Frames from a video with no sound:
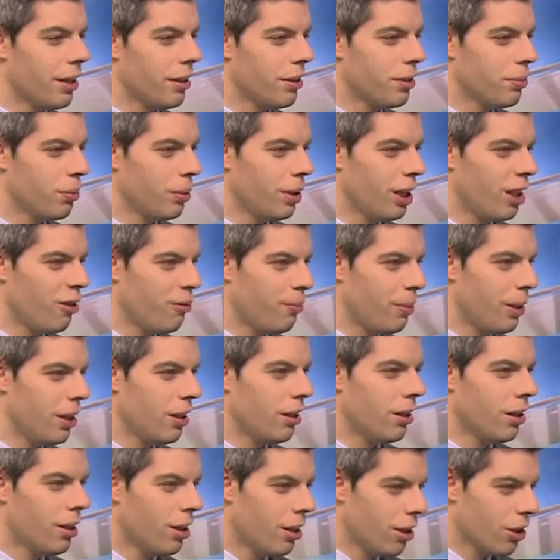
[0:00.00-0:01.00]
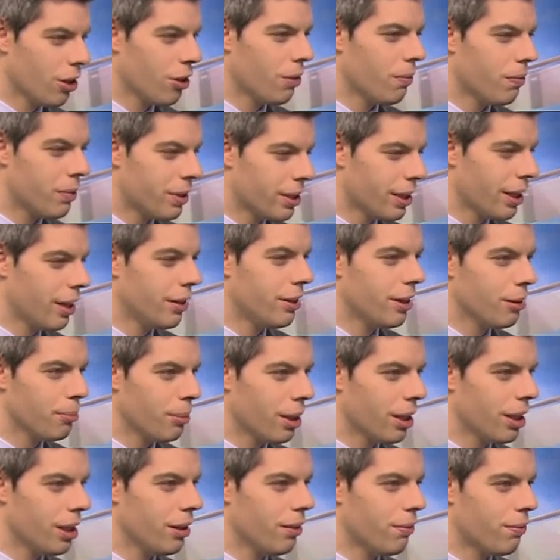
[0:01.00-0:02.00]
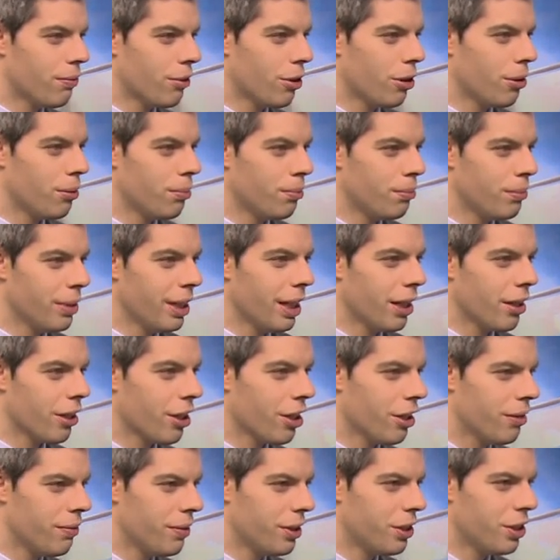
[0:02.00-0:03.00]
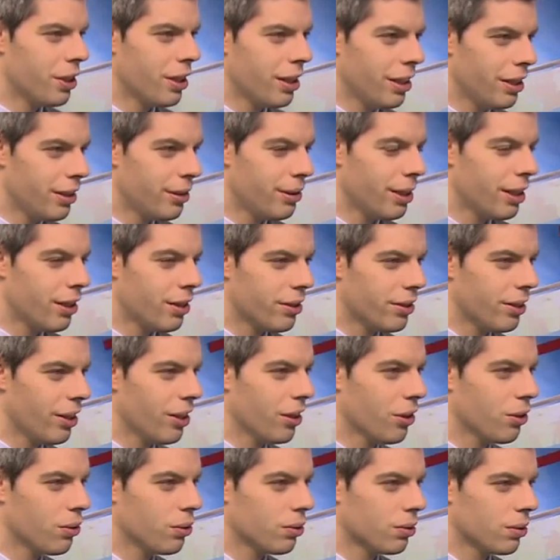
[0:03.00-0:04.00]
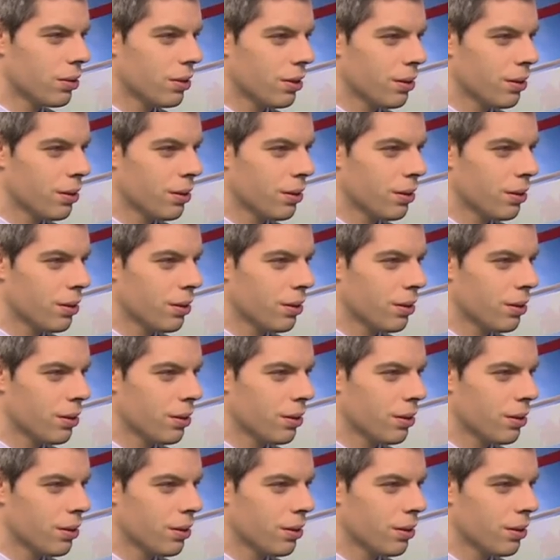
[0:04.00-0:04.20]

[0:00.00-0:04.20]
case when they've been confiscating money from Yanukovych and his inner circle?